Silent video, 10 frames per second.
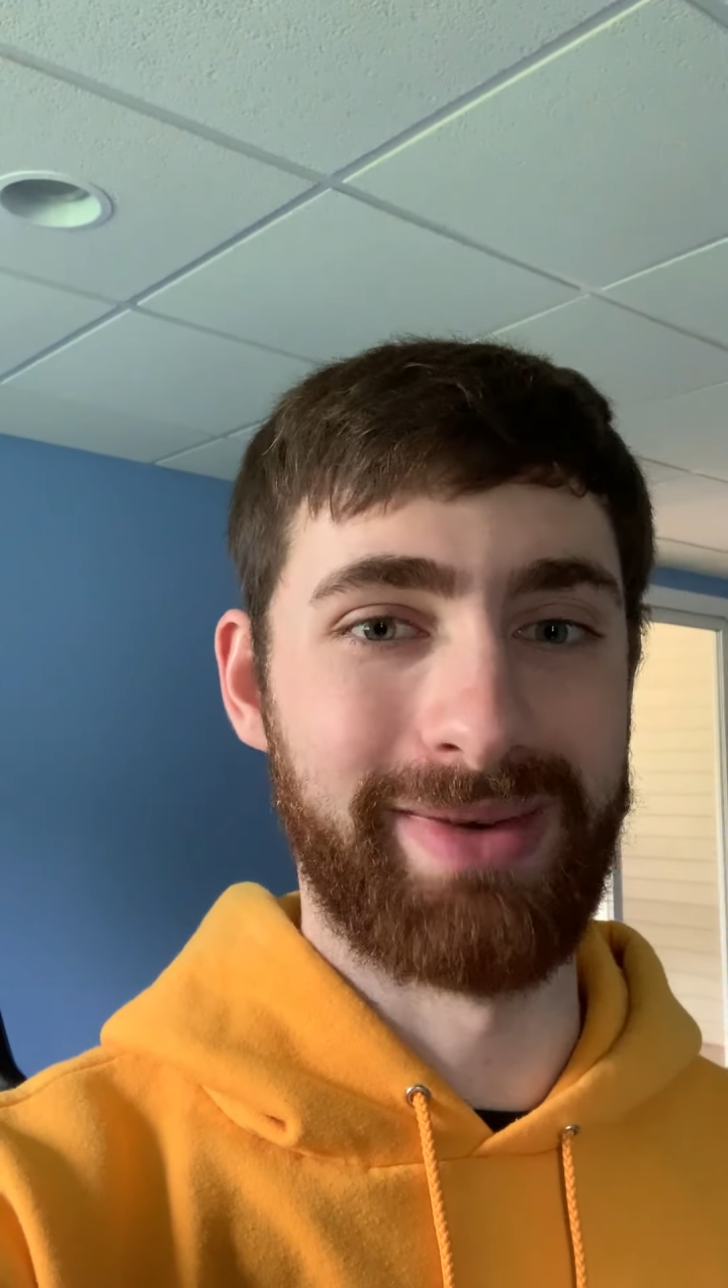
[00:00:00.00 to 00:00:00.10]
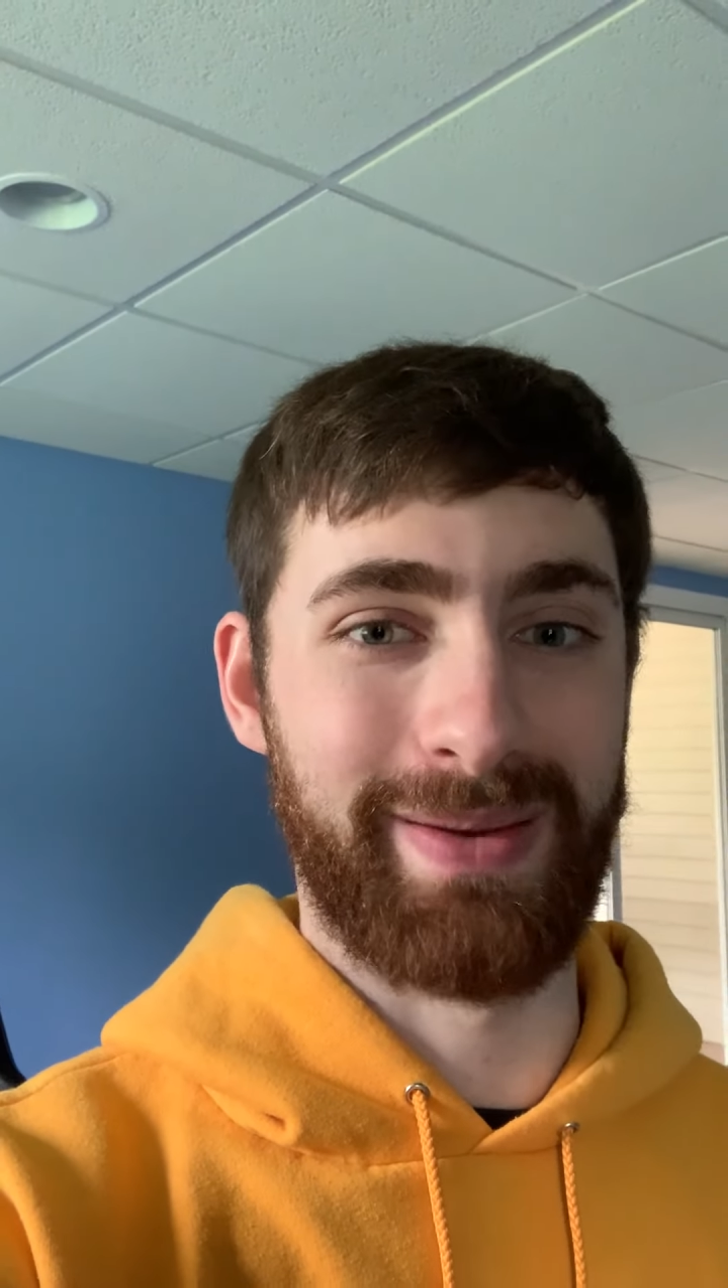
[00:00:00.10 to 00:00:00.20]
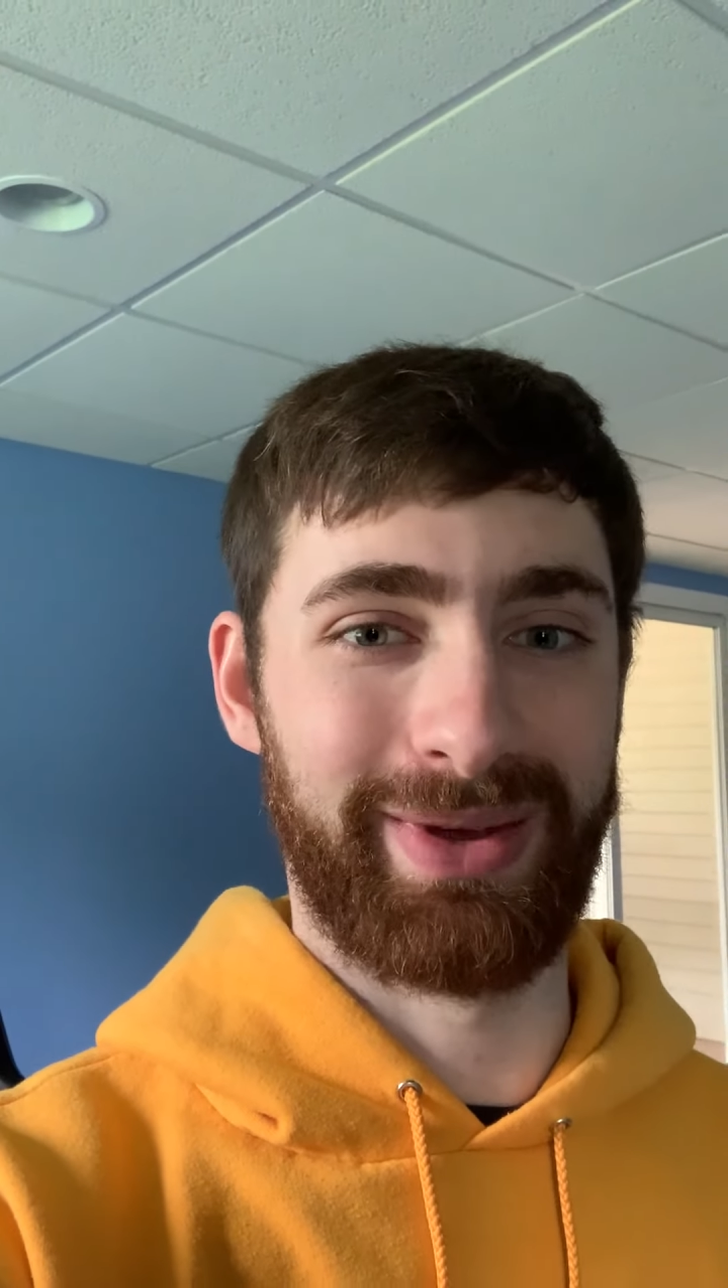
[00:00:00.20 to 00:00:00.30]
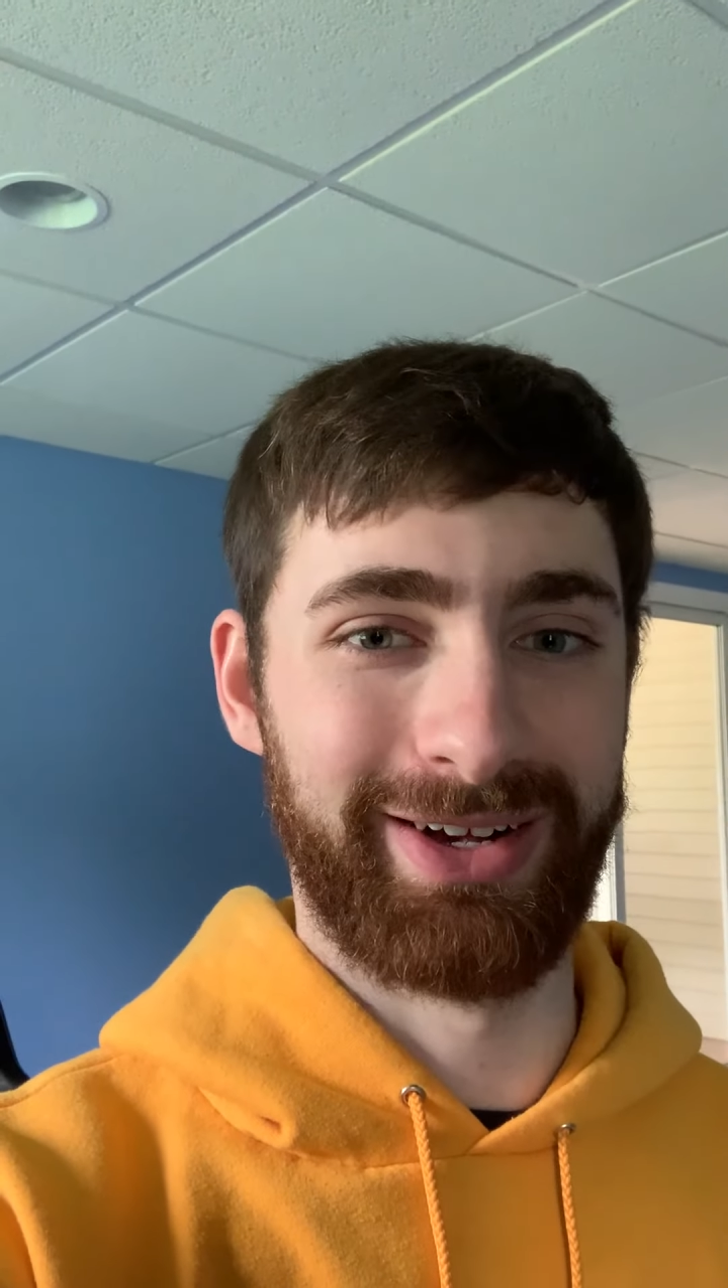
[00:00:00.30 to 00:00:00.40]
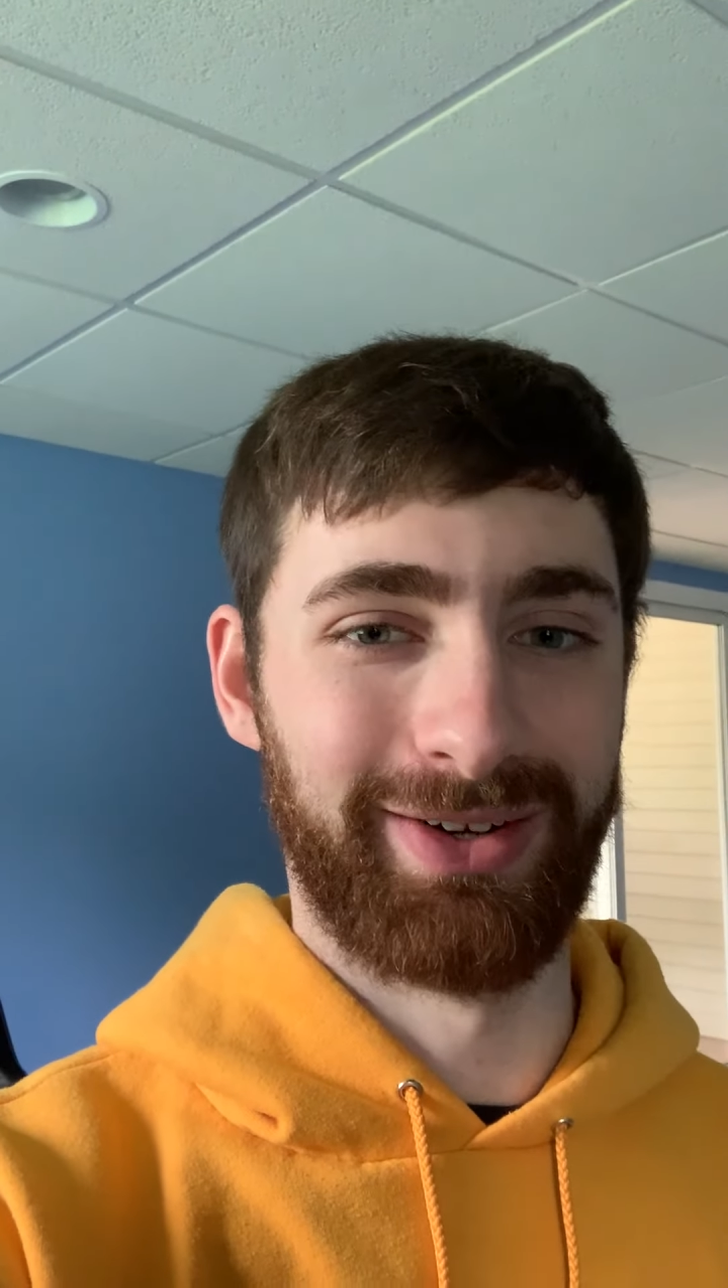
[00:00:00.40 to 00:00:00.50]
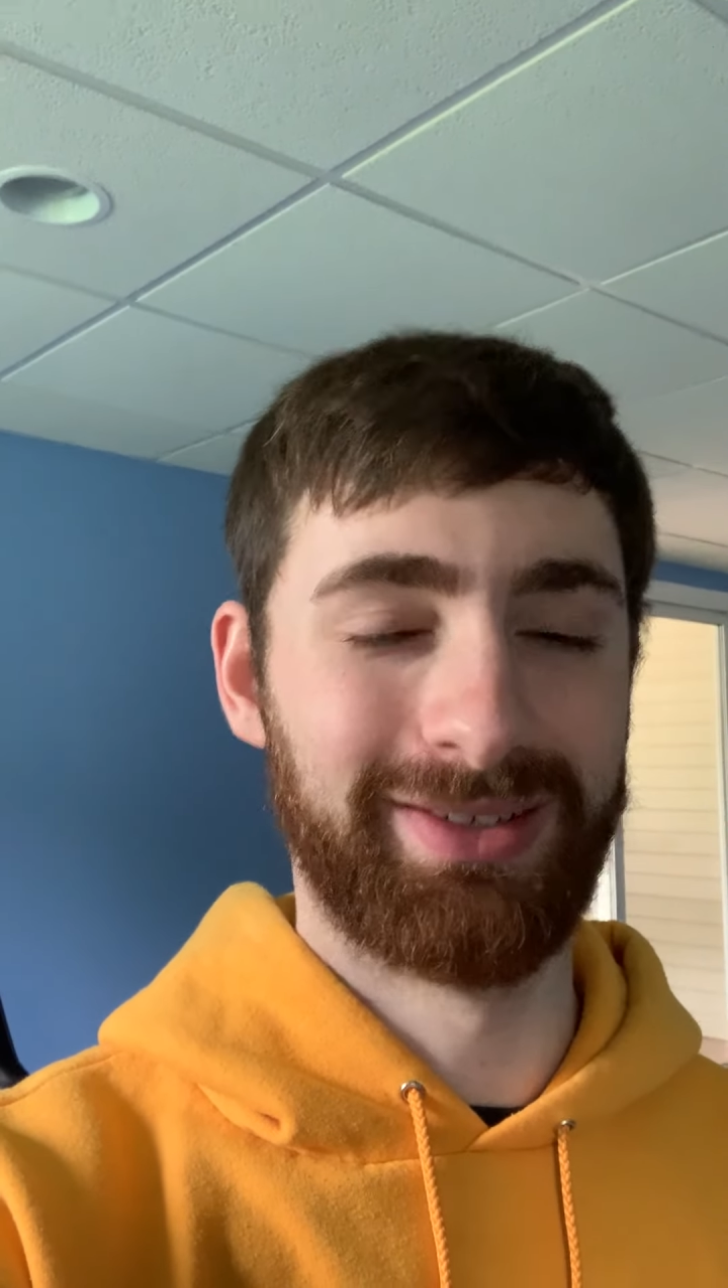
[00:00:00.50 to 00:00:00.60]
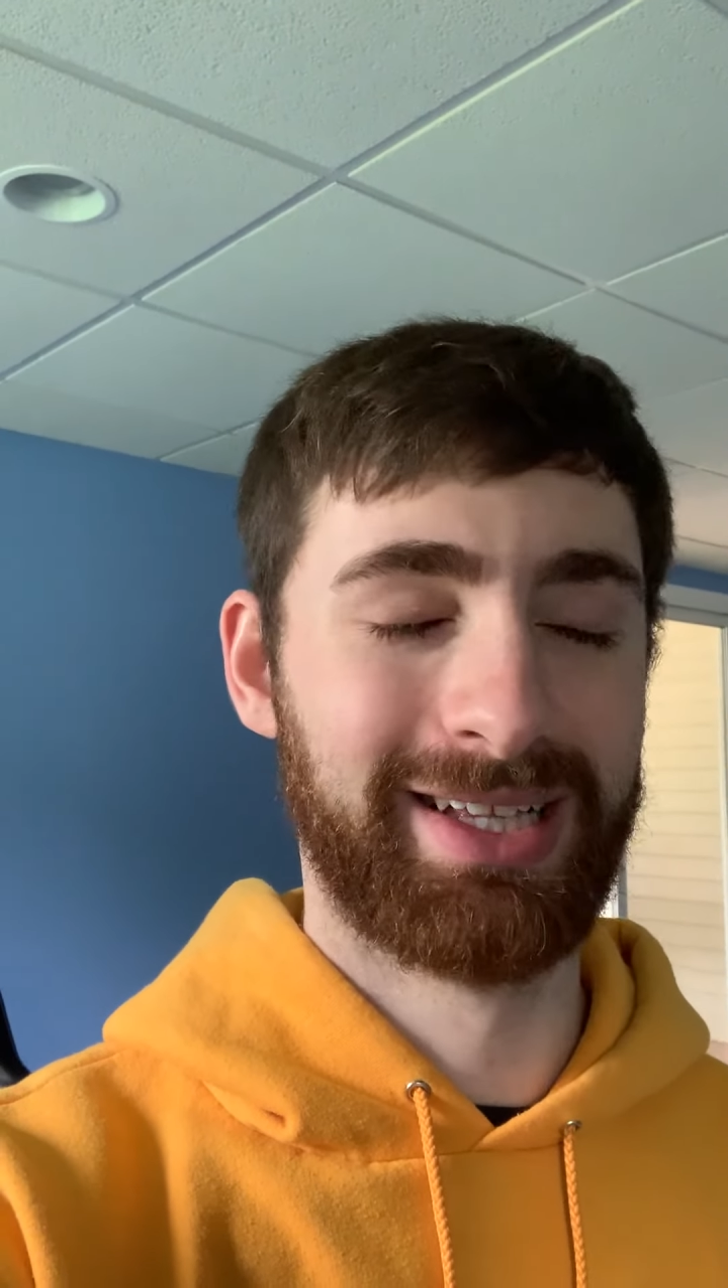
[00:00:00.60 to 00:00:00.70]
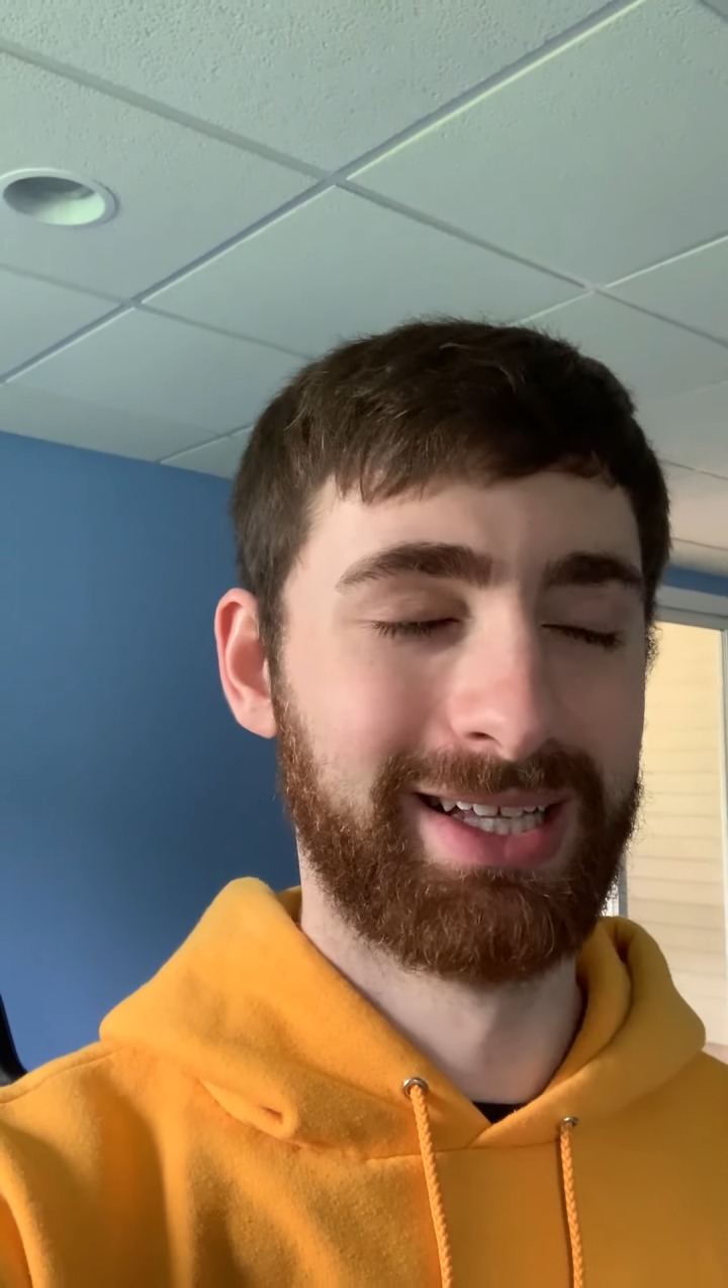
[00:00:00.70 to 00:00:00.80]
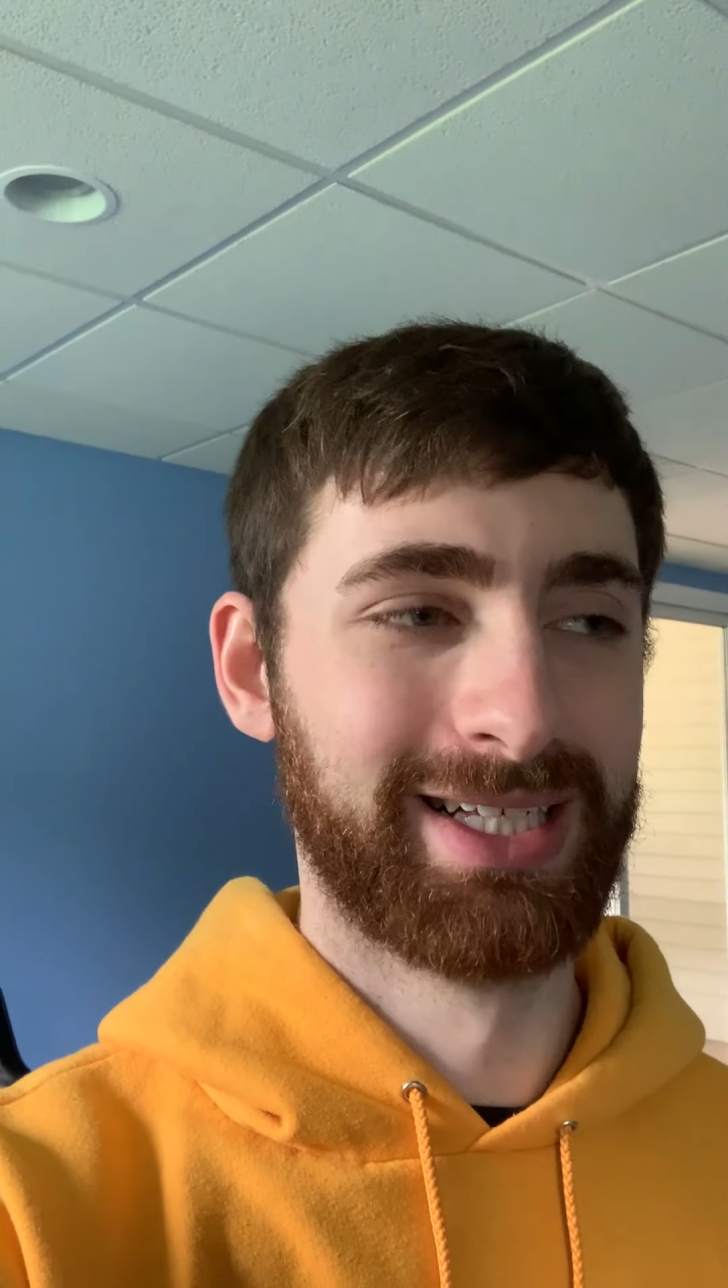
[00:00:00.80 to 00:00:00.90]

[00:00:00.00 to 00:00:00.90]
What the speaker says: Maybe he'll